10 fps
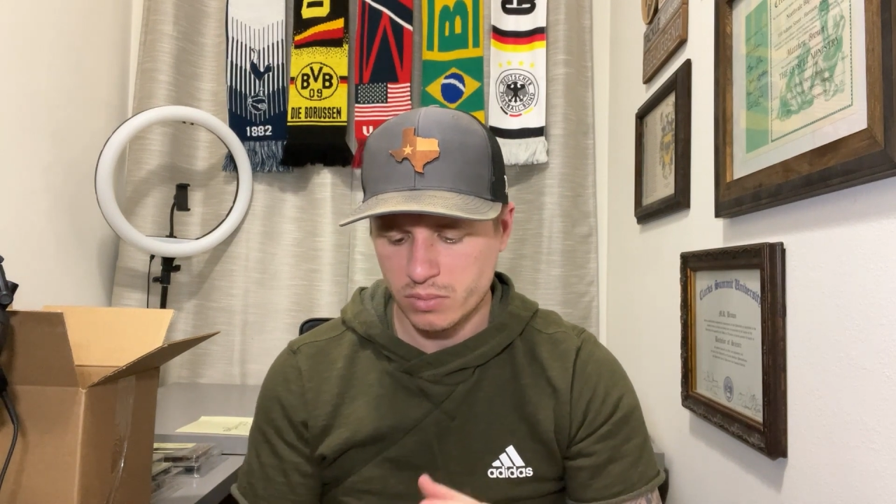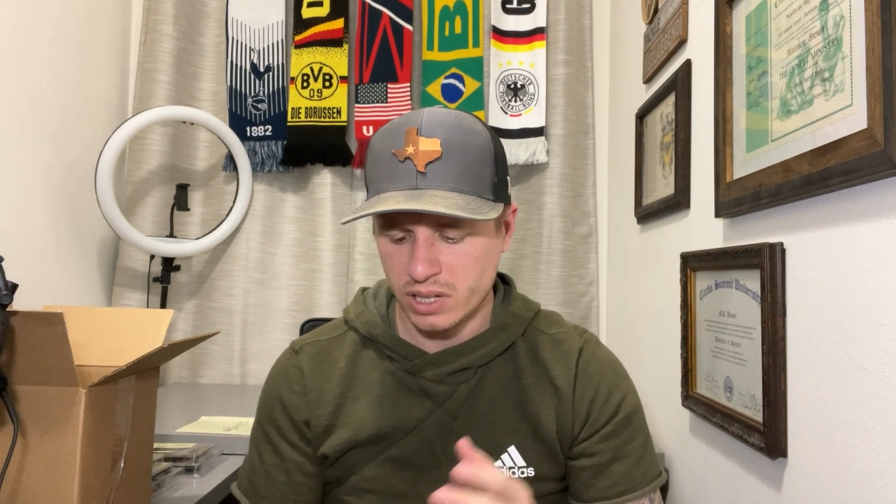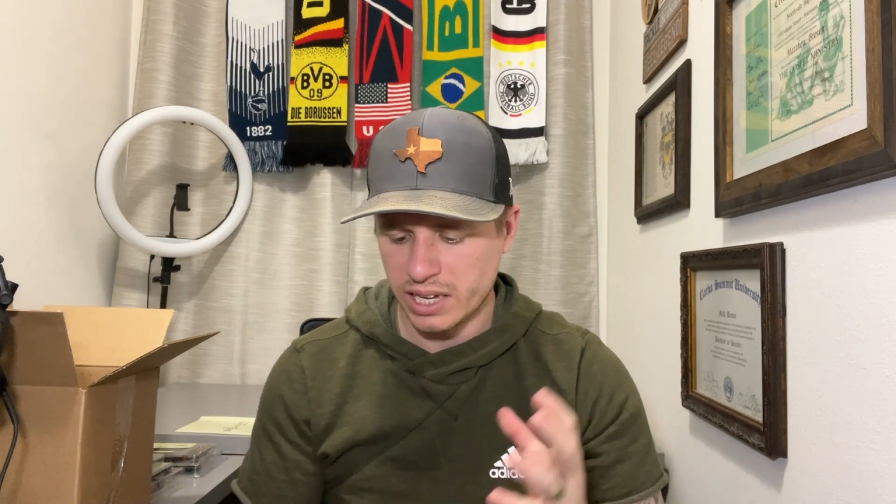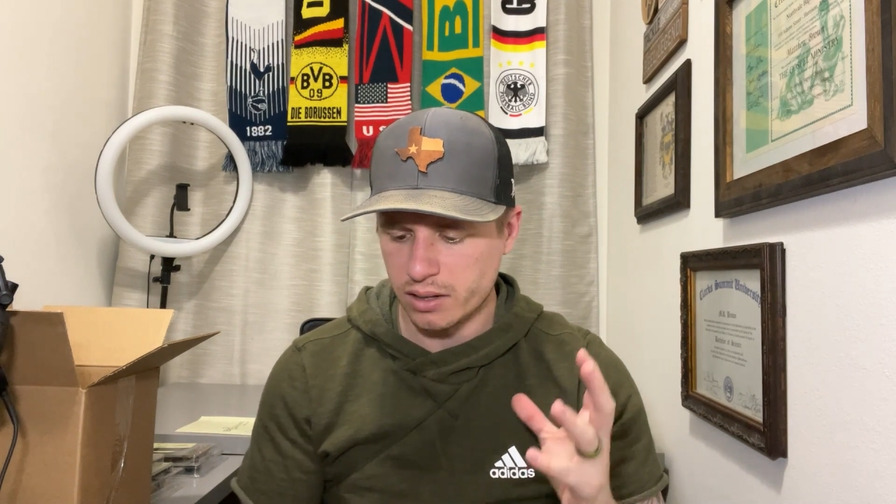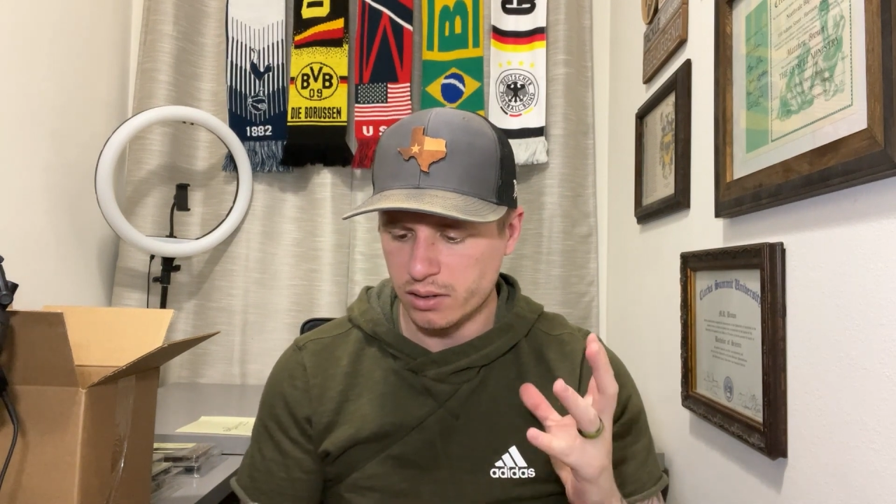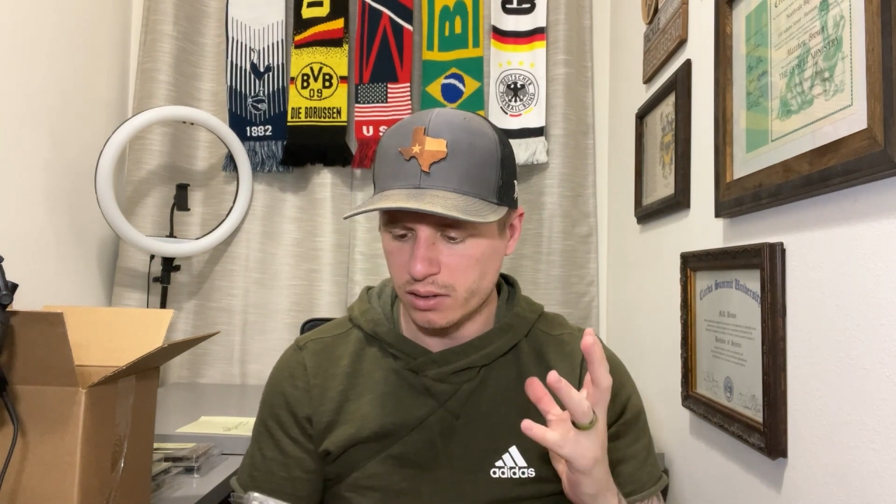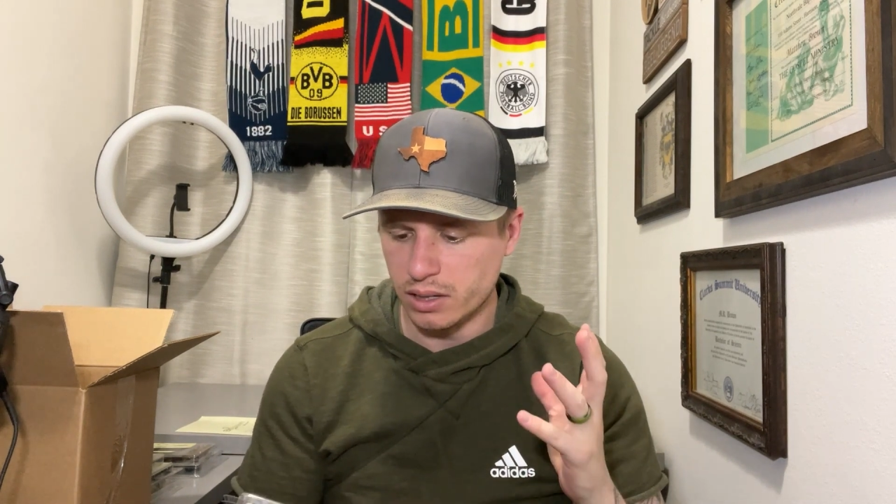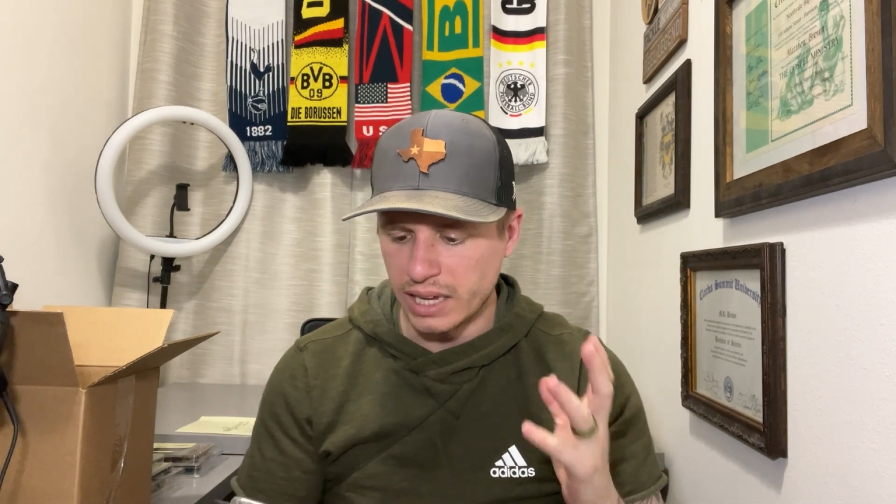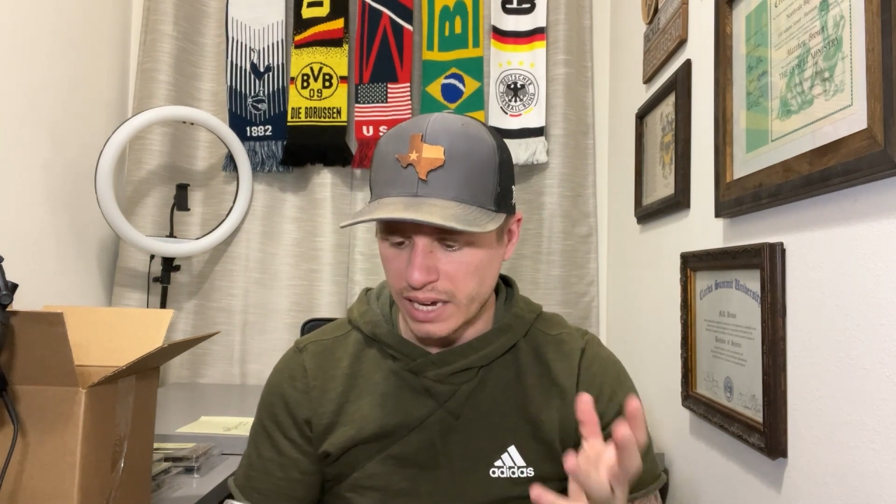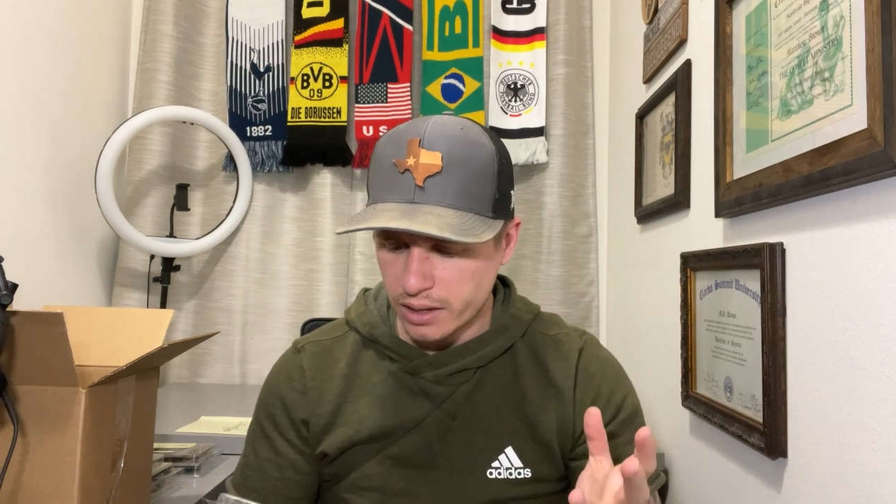like
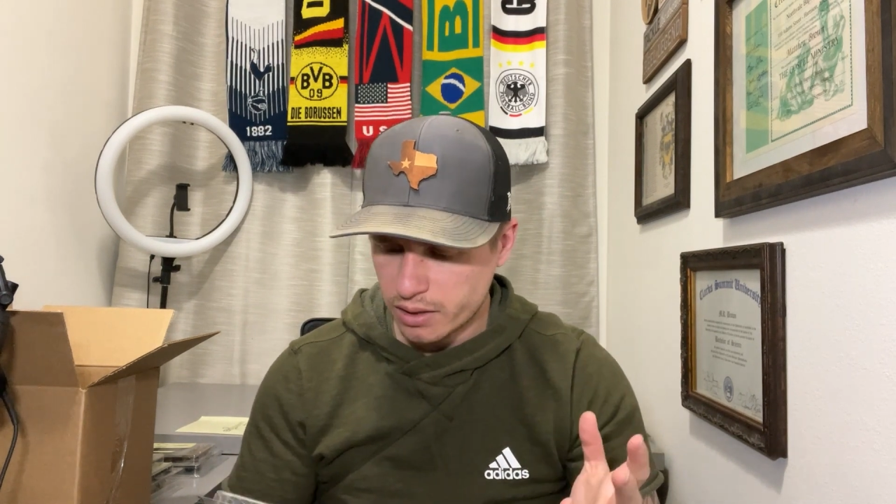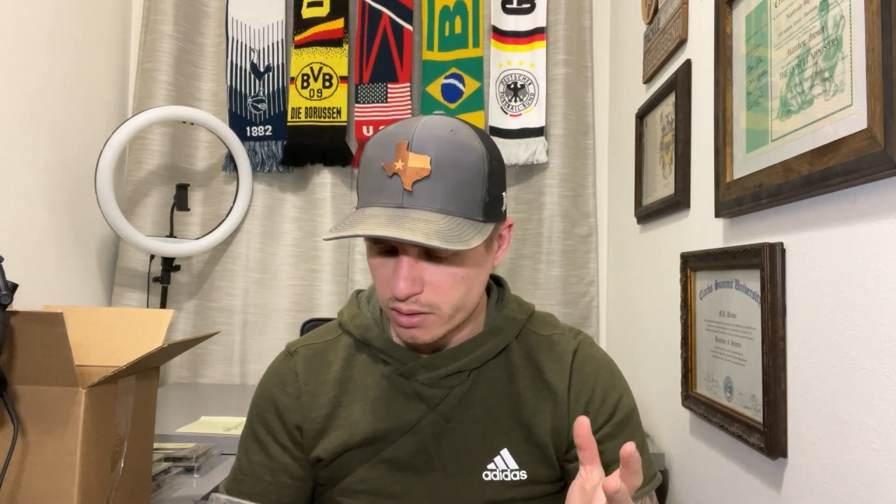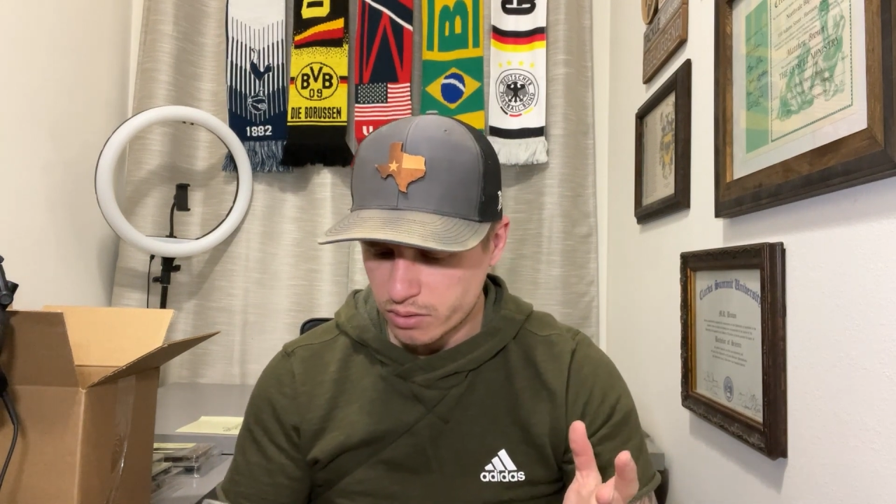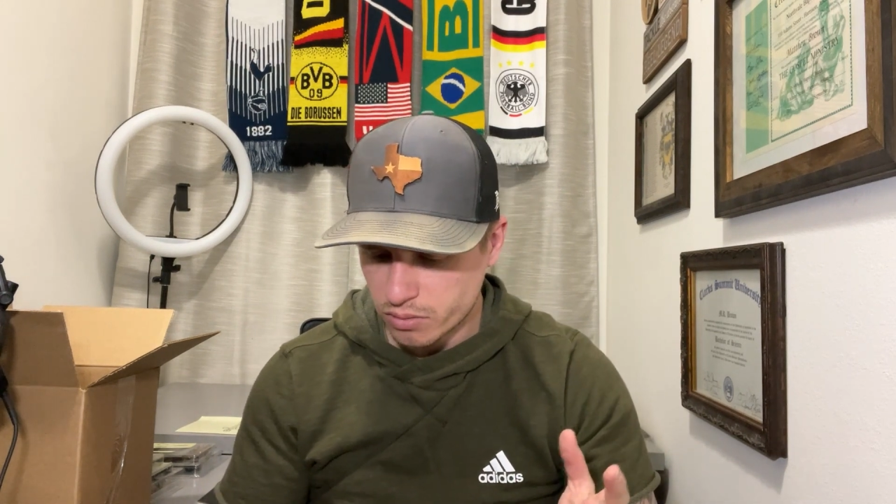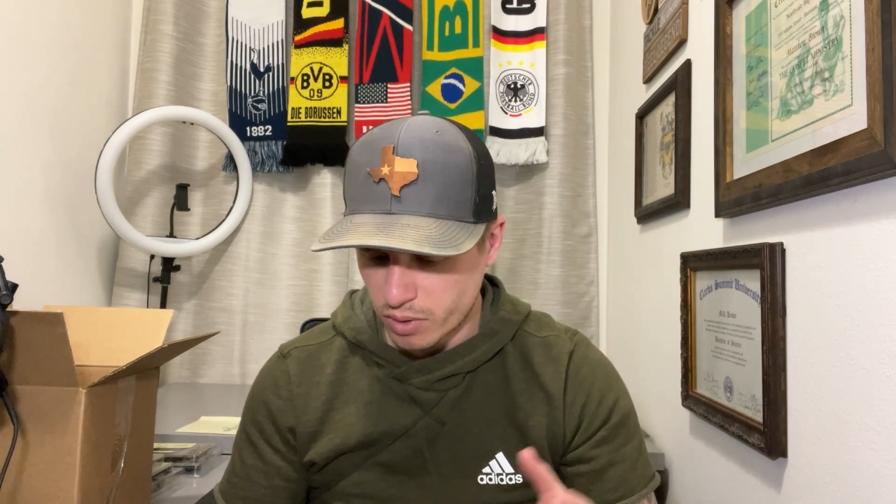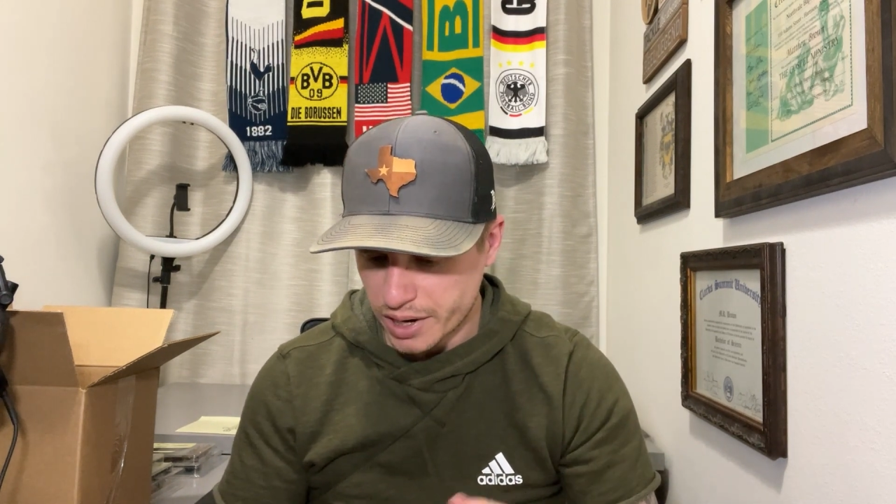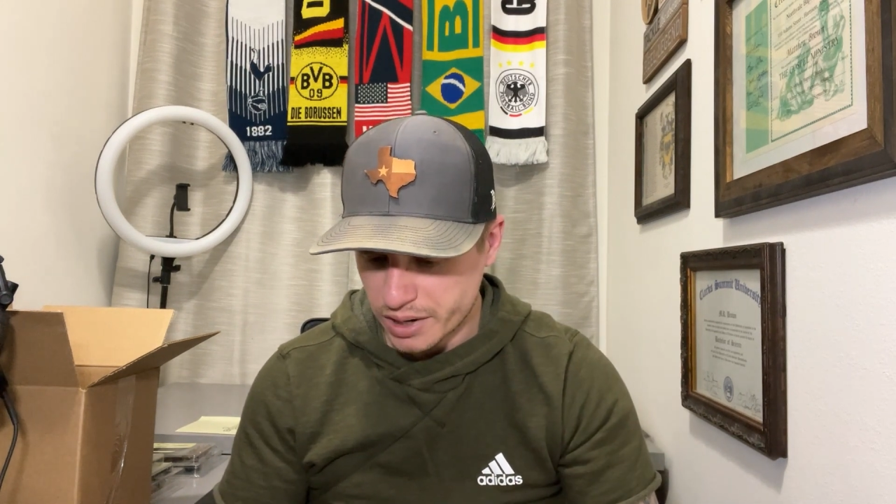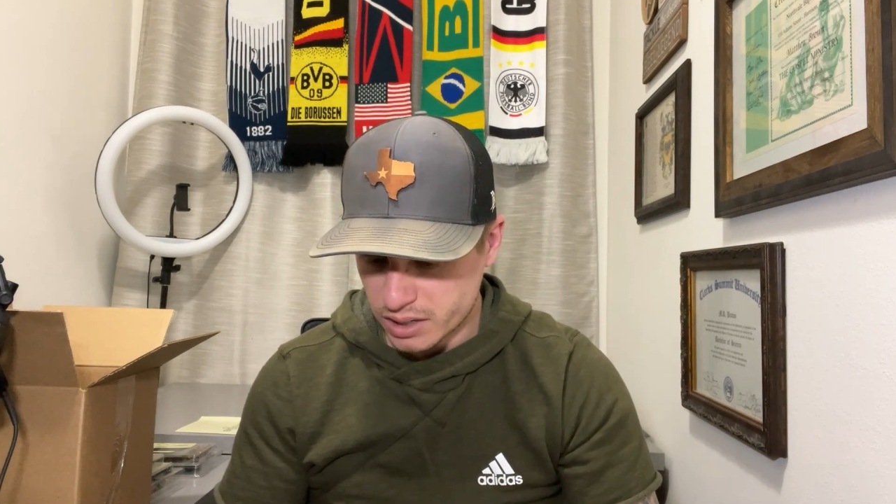length, right?